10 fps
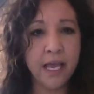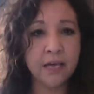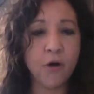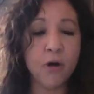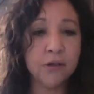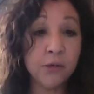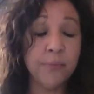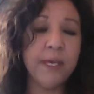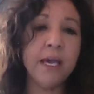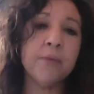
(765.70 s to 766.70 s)
also
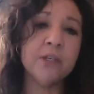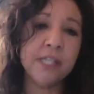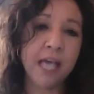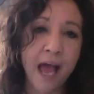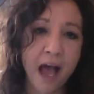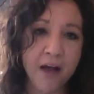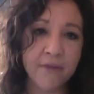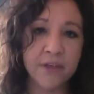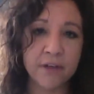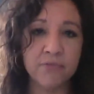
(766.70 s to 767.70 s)
be able to
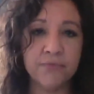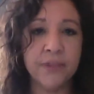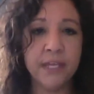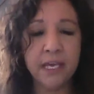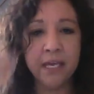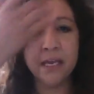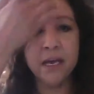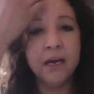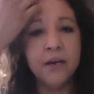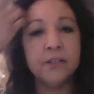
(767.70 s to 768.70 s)
have the
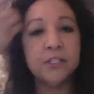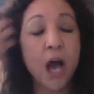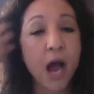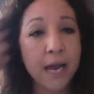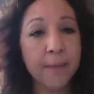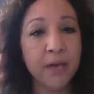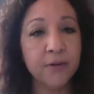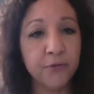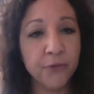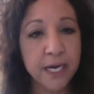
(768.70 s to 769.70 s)
time
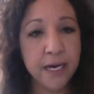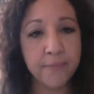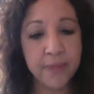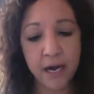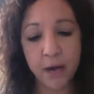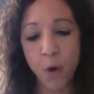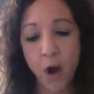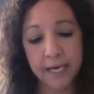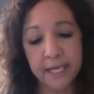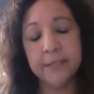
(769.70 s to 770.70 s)
and freedom that I
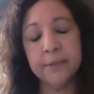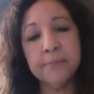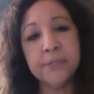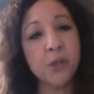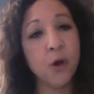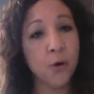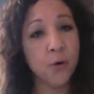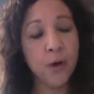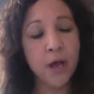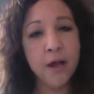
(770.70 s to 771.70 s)
wanted.
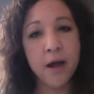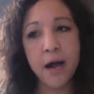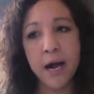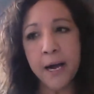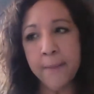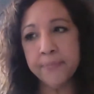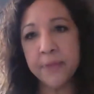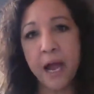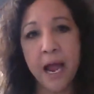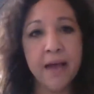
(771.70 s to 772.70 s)
So
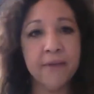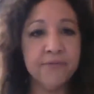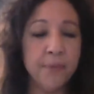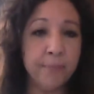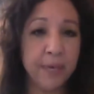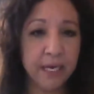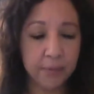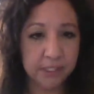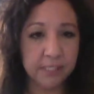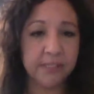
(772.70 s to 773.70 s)
I have been
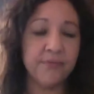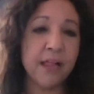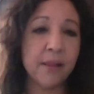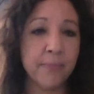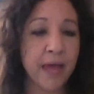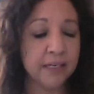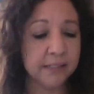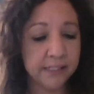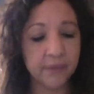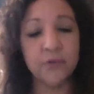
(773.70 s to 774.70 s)
able to develop that
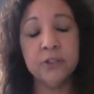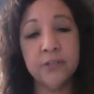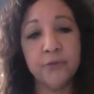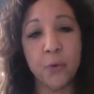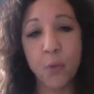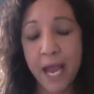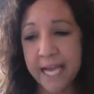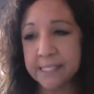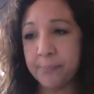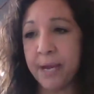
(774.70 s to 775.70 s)
in several different
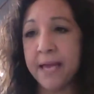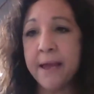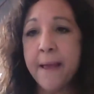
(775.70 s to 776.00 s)
ways, but